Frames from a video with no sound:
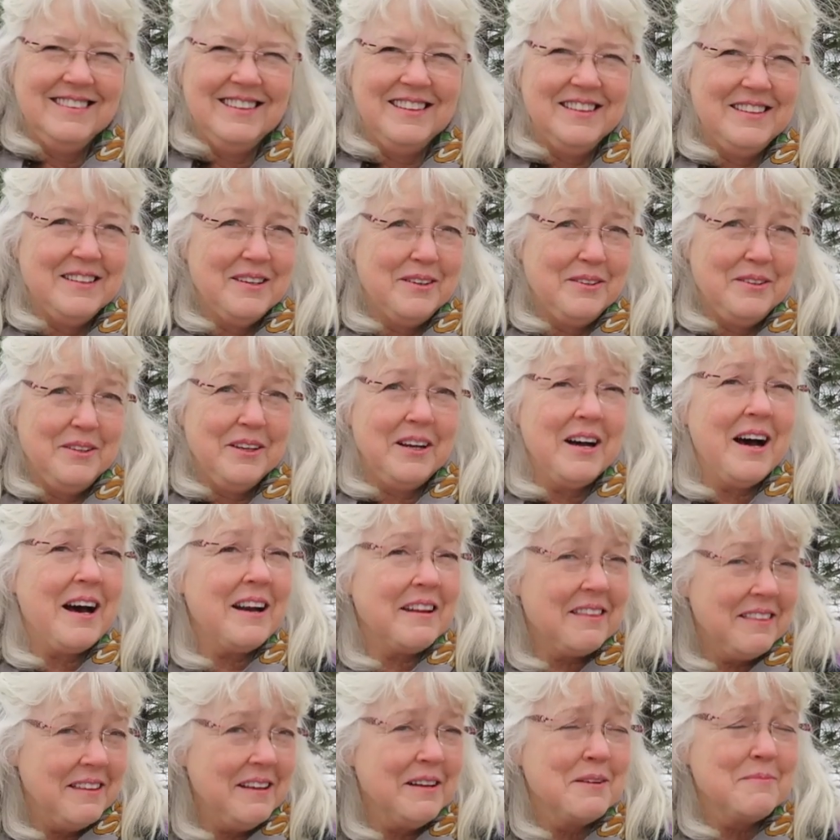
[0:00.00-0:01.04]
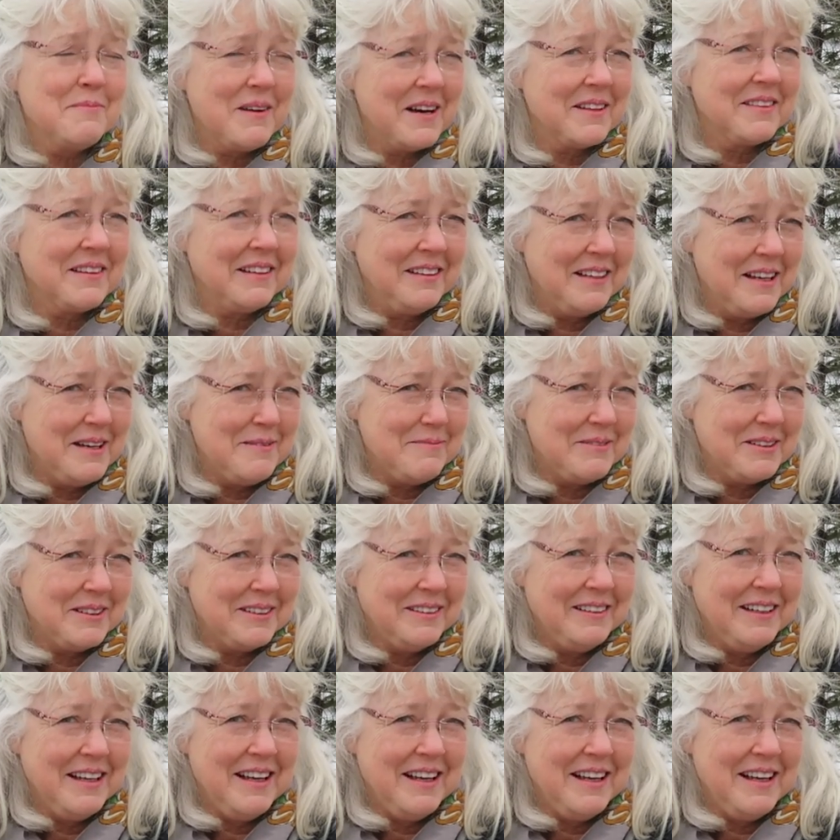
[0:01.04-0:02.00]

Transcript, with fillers: You know, you gotta think about the labor.